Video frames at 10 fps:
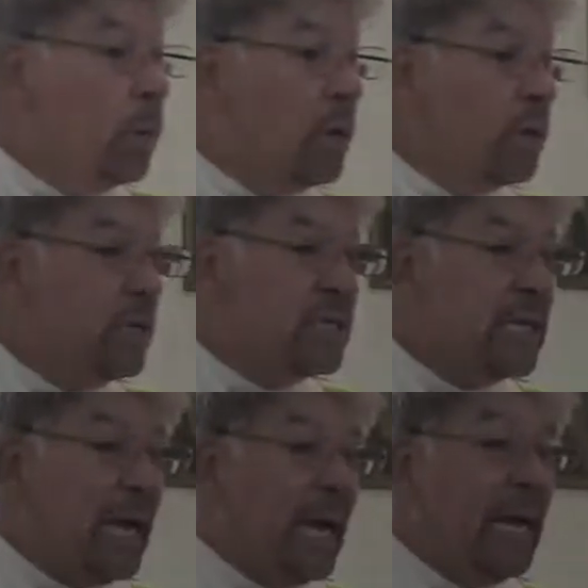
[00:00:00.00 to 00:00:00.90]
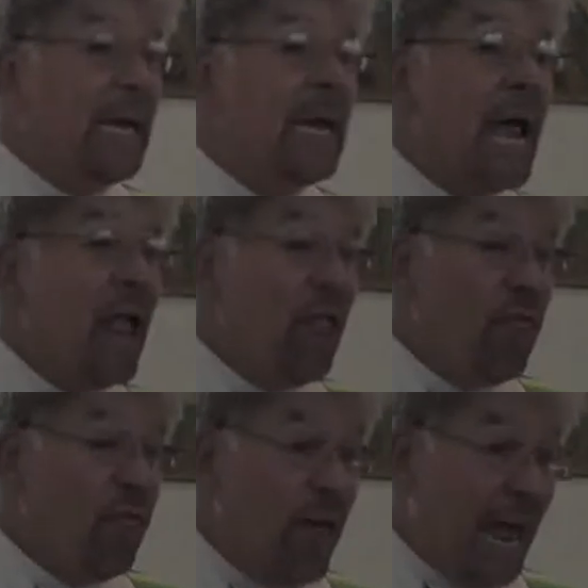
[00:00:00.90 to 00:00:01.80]
what do we
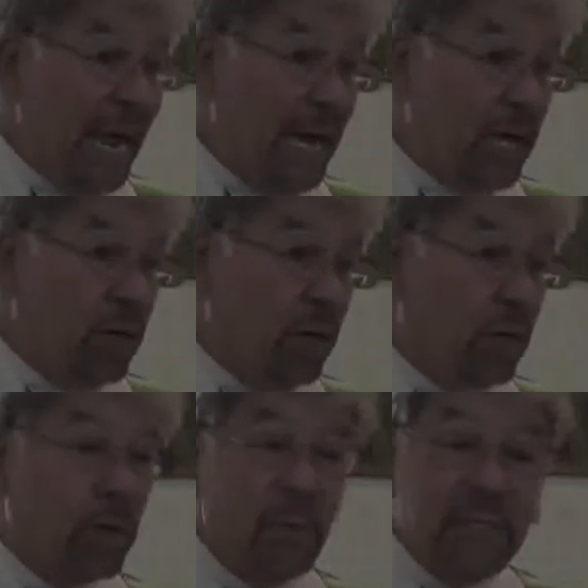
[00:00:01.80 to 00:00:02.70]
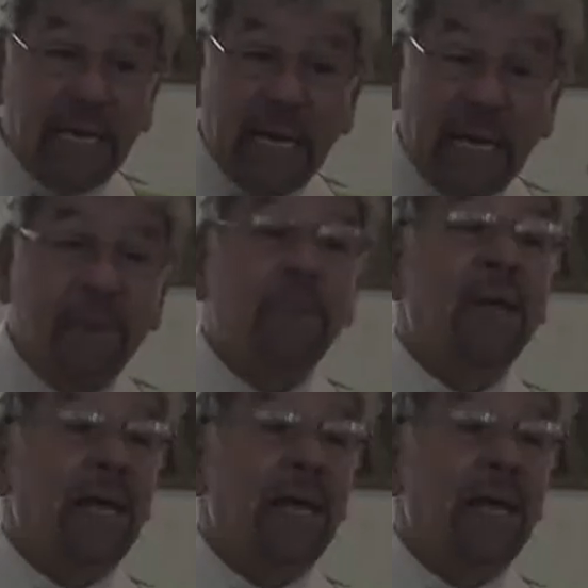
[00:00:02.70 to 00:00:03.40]
say? Thank you. What do we say?